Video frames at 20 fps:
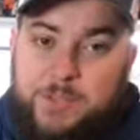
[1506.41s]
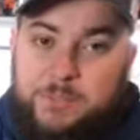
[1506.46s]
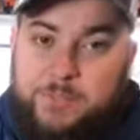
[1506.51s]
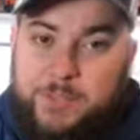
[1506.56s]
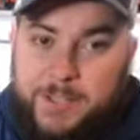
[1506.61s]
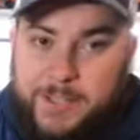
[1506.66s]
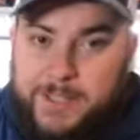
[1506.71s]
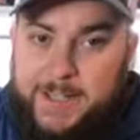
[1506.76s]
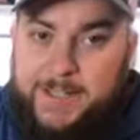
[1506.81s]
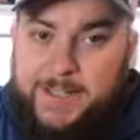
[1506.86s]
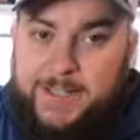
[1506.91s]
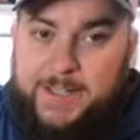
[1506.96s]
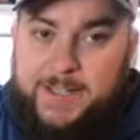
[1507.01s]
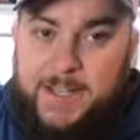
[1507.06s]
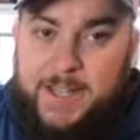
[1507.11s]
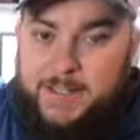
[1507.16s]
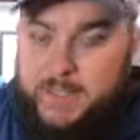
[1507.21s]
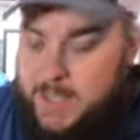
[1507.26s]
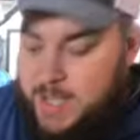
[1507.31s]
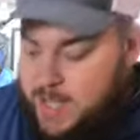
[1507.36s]
in place at
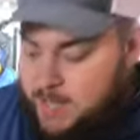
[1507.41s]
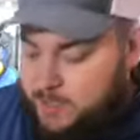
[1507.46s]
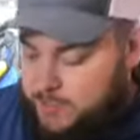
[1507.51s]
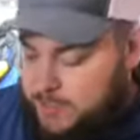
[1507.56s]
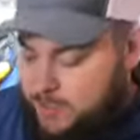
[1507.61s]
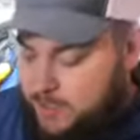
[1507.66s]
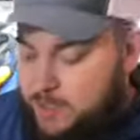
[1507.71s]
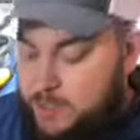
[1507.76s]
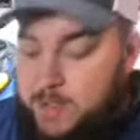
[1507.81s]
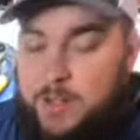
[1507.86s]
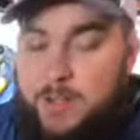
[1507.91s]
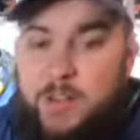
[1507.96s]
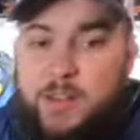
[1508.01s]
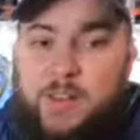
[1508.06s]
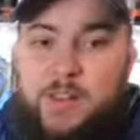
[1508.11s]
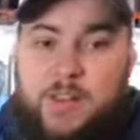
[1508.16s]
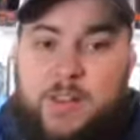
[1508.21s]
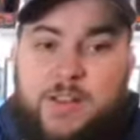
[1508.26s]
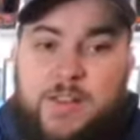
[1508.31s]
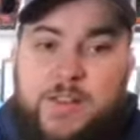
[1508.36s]
that time. So
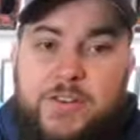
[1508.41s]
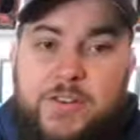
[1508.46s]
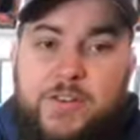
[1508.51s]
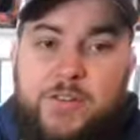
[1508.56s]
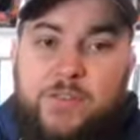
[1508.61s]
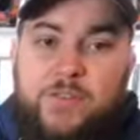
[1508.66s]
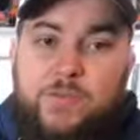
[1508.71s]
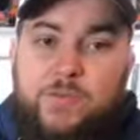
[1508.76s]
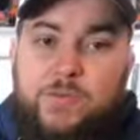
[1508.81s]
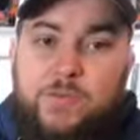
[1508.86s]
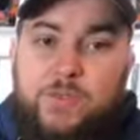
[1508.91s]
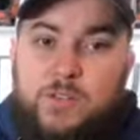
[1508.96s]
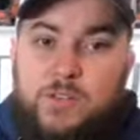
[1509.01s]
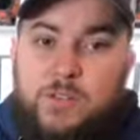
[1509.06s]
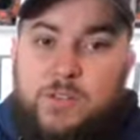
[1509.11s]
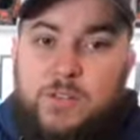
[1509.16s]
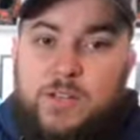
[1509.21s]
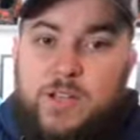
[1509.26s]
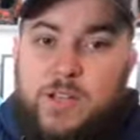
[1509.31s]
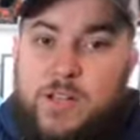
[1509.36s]
the new
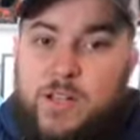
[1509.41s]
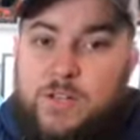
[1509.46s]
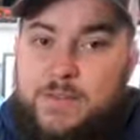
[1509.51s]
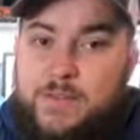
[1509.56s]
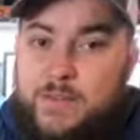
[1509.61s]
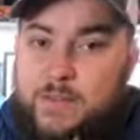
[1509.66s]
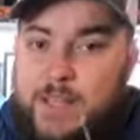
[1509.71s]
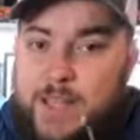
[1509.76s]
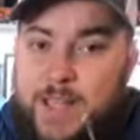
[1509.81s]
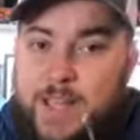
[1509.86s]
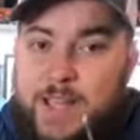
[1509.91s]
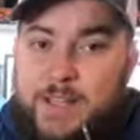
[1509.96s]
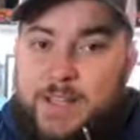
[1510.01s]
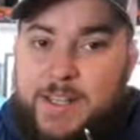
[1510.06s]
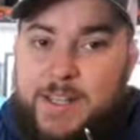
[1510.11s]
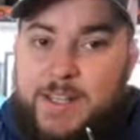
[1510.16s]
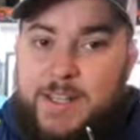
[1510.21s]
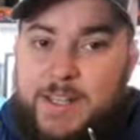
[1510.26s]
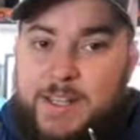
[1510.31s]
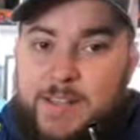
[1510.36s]
rule of the land
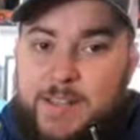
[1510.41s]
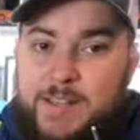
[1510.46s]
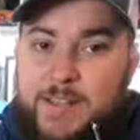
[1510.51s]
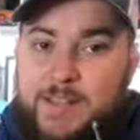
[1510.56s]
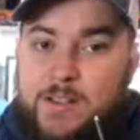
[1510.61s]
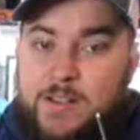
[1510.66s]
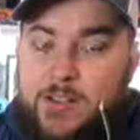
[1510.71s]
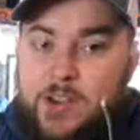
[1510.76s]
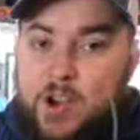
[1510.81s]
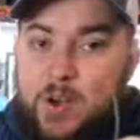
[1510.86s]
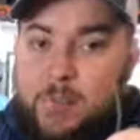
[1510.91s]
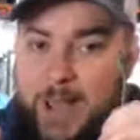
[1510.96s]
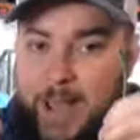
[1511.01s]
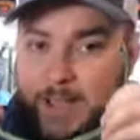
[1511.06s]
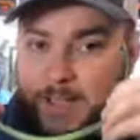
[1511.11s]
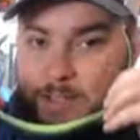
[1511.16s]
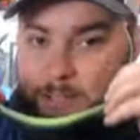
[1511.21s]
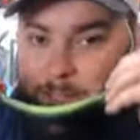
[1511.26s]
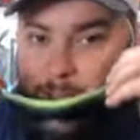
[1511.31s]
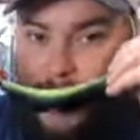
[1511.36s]
is no
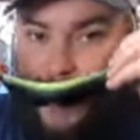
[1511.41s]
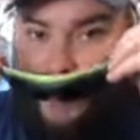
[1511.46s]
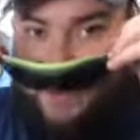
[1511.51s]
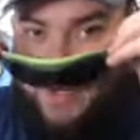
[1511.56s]
back-to-back